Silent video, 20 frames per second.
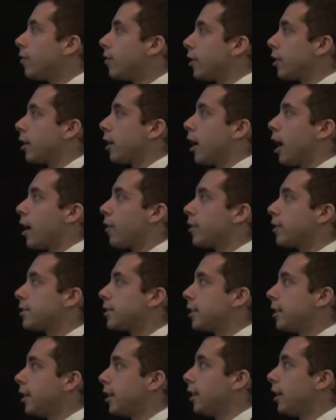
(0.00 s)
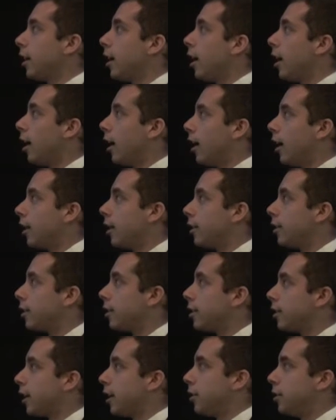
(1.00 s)
For their harvesting,
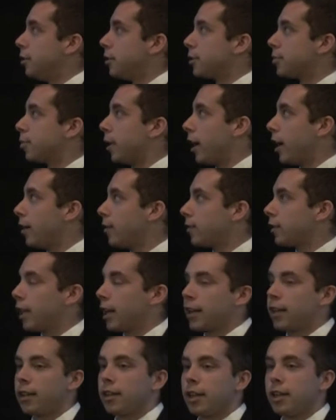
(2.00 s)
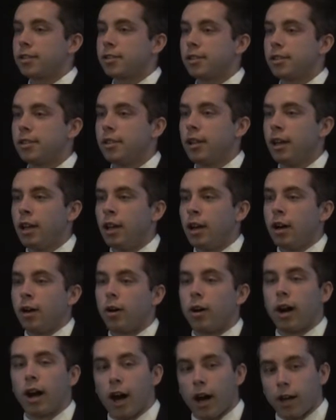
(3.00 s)
they use bioflocculation
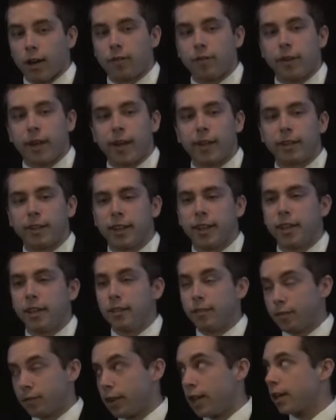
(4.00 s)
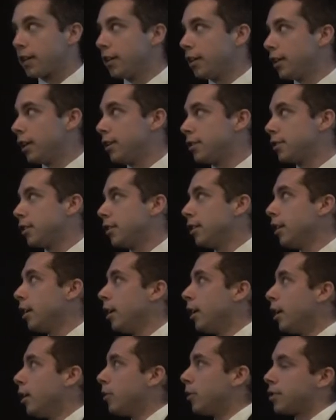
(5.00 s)
or
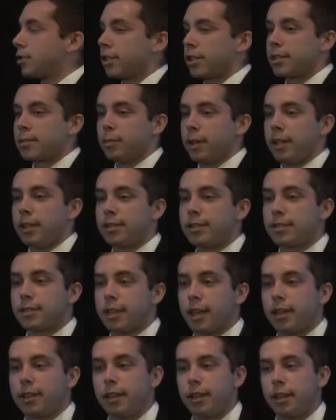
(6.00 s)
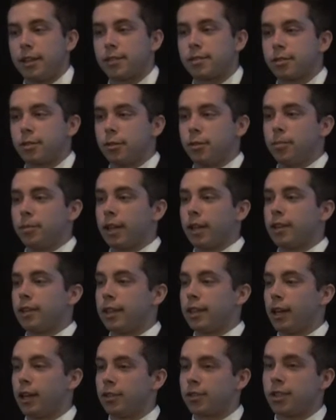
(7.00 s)
autoflocculation, which just means that they assume that
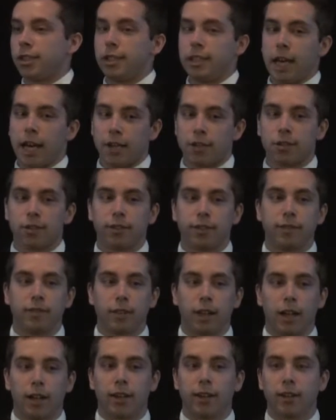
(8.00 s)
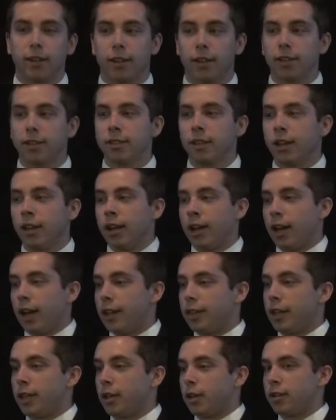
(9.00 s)
the algae naturally flocculate
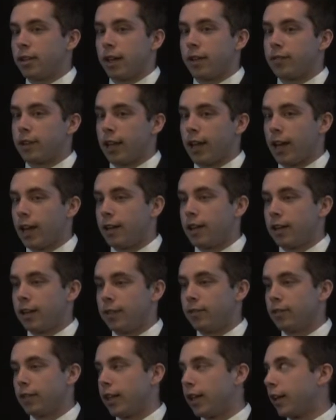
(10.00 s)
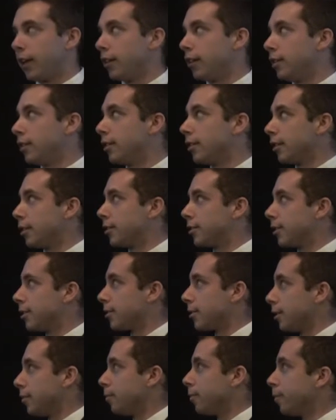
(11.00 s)
and they don't have to add any flocculant to their
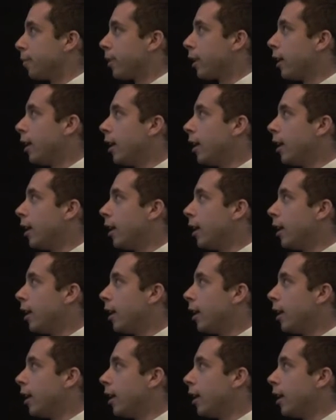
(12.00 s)
system.